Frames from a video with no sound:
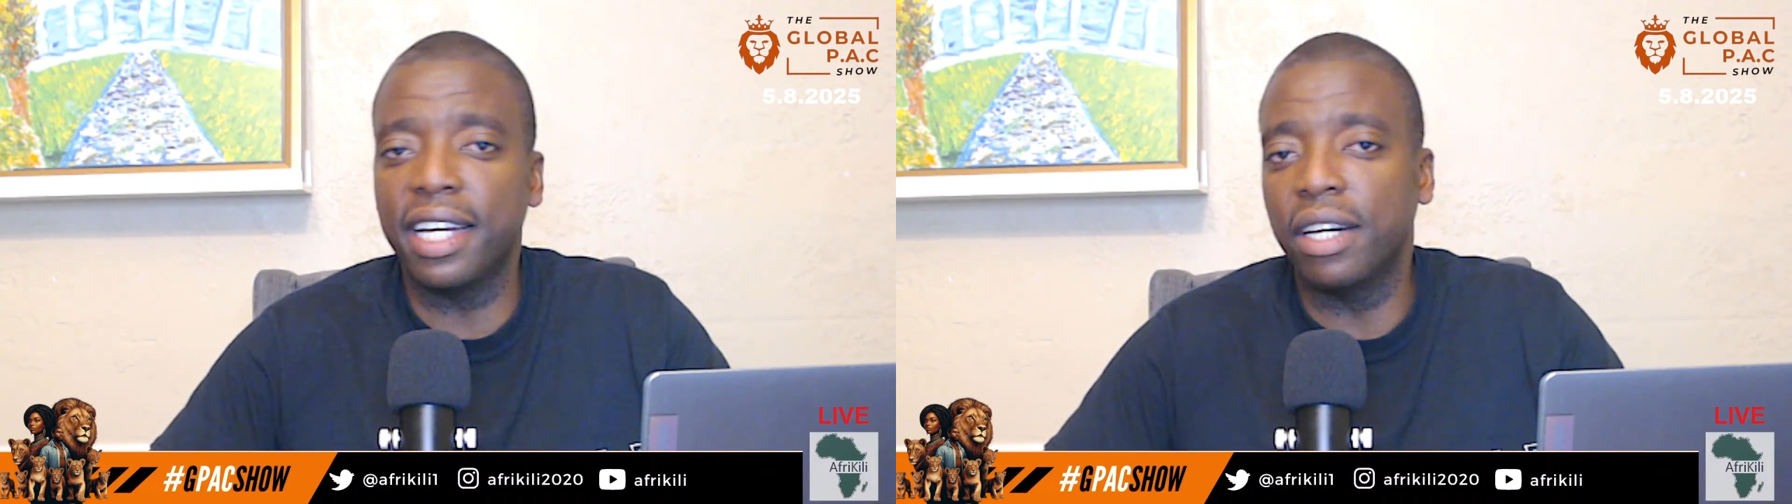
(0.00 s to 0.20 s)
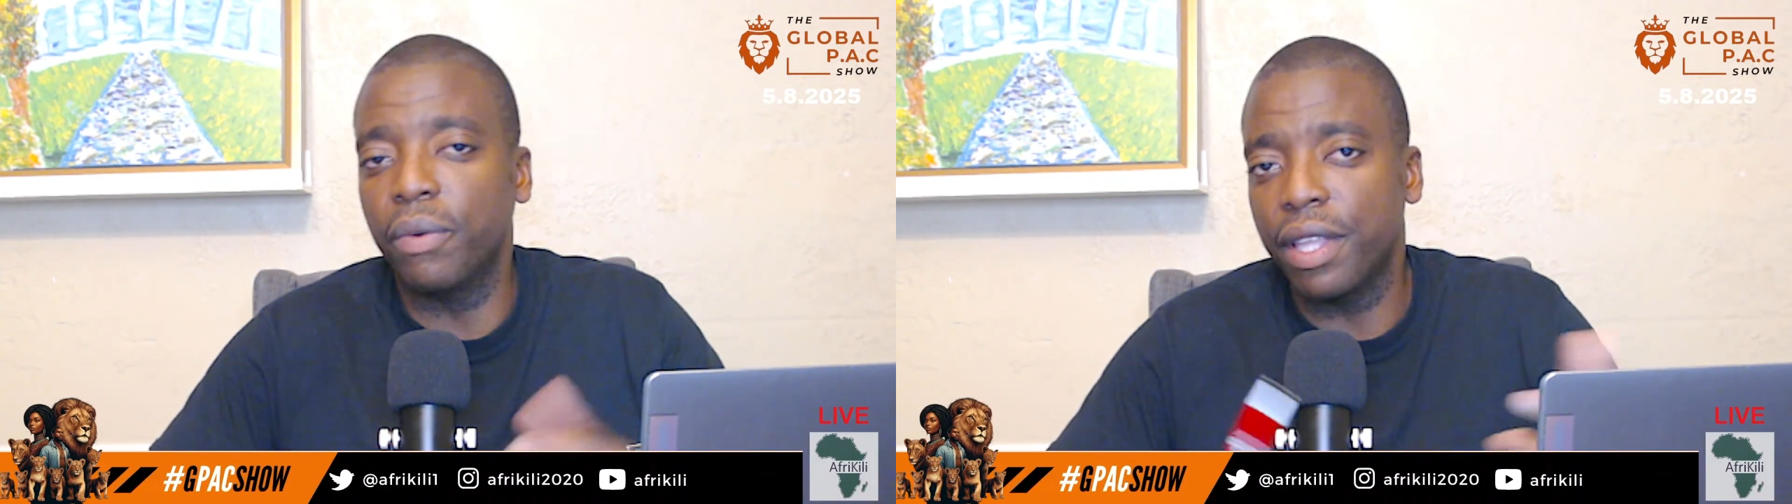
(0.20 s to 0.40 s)

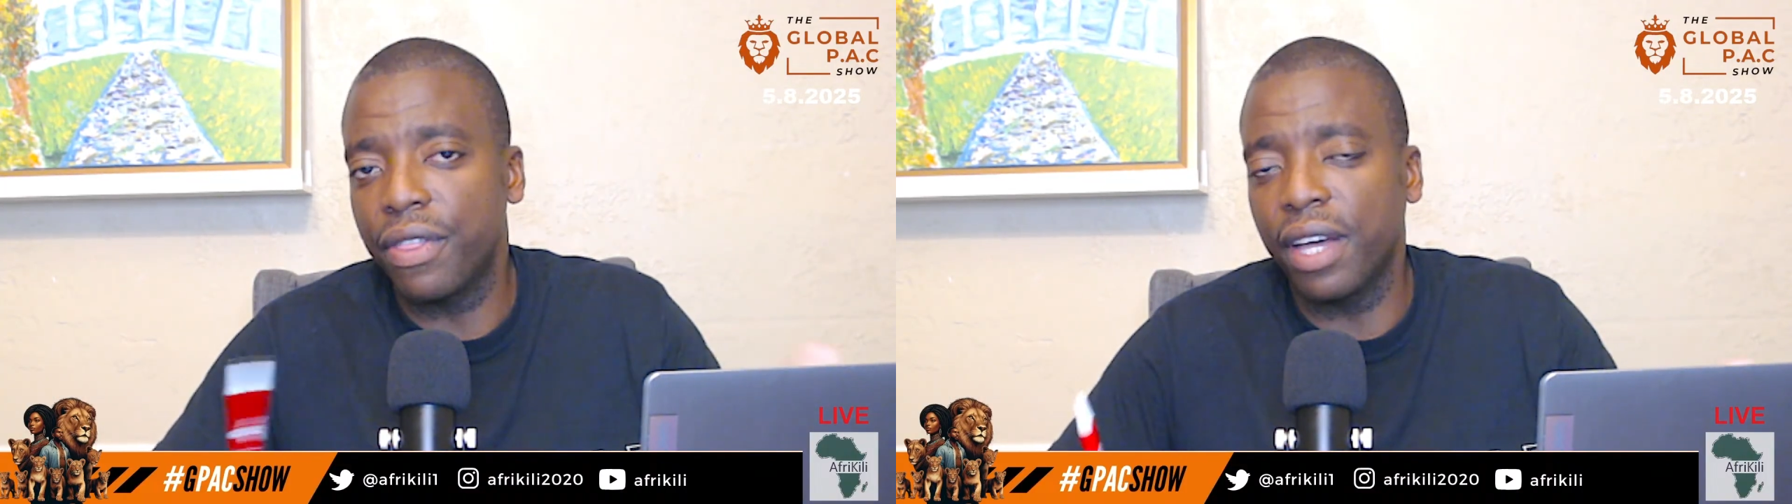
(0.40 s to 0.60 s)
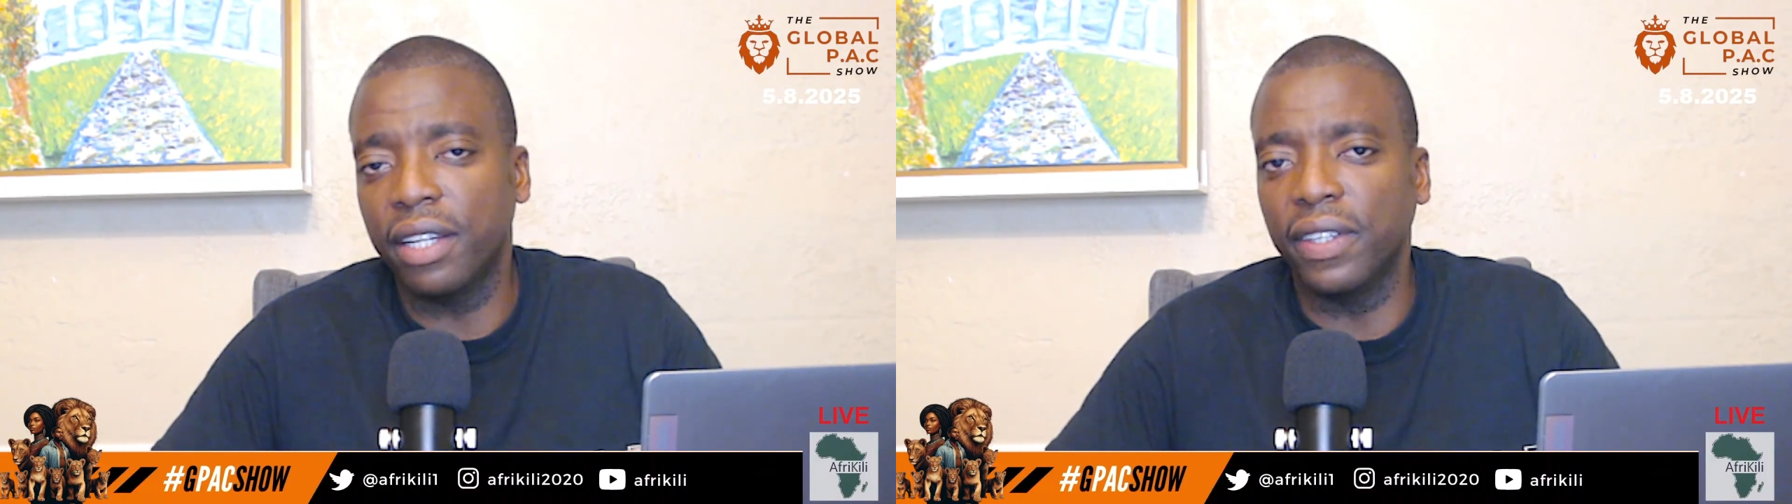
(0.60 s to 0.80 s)
with
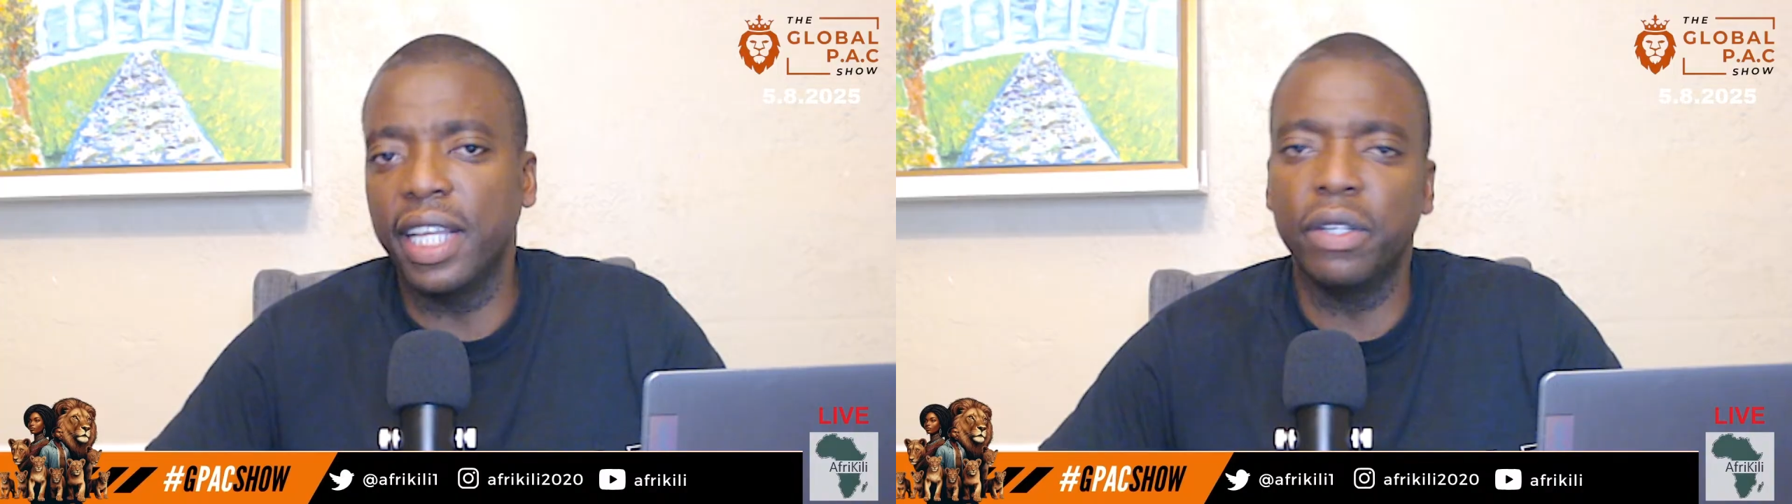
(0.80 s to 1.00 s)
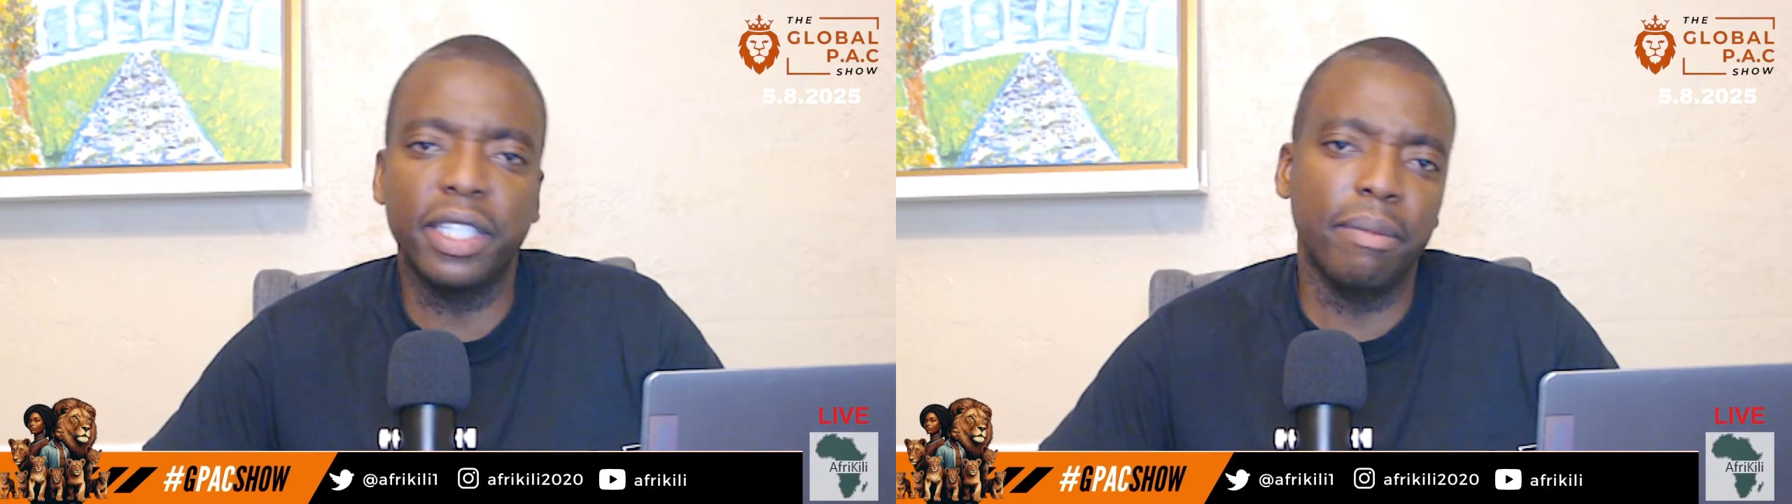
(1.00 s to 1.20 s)
the
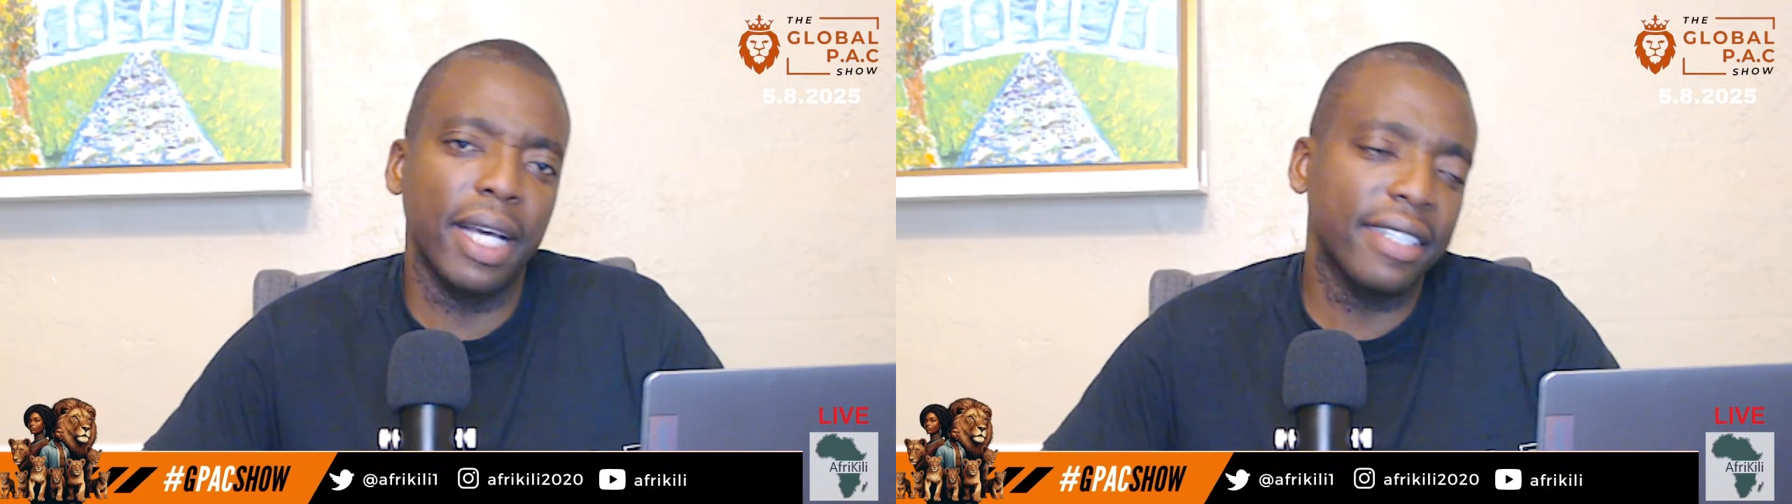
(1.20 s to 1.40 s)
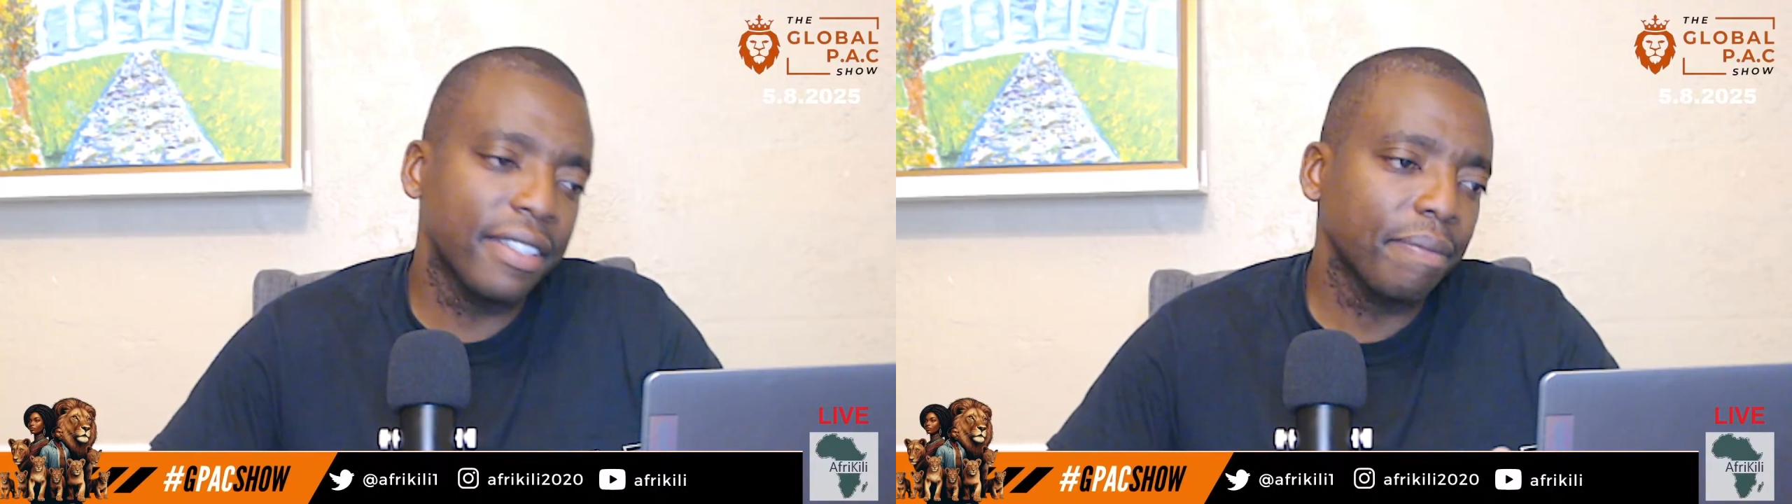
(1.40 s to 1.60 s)
leadership
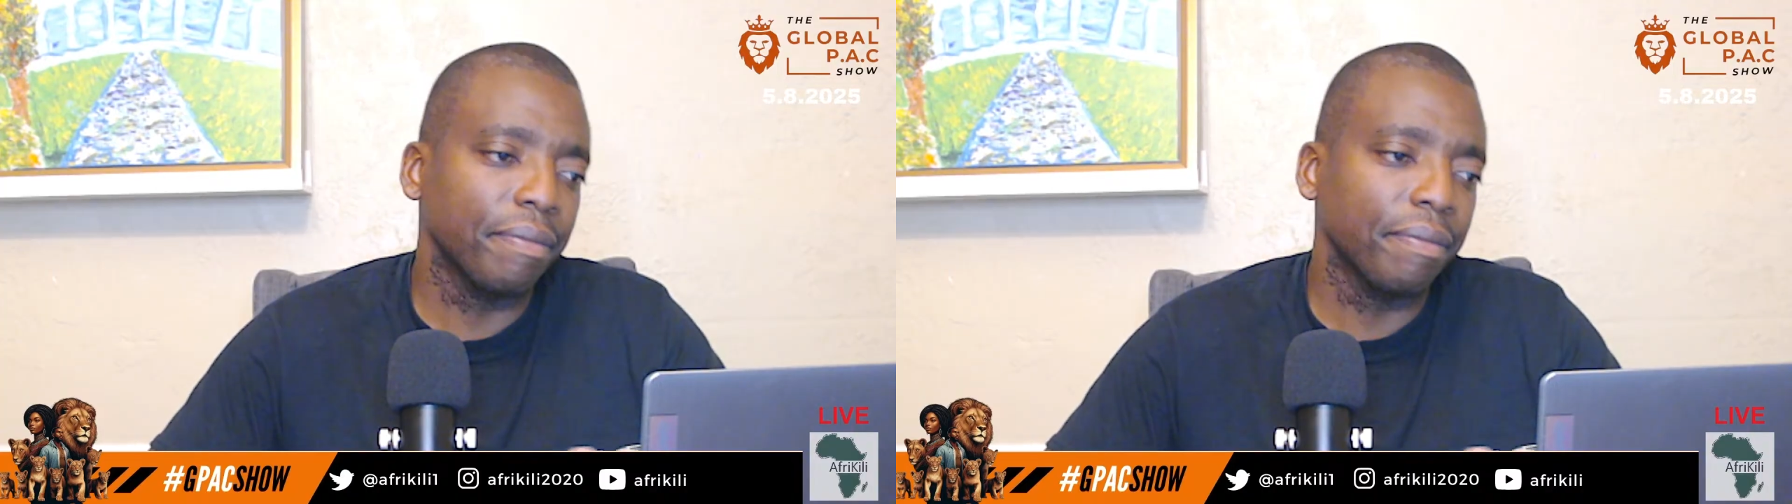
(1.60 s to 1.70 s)
that's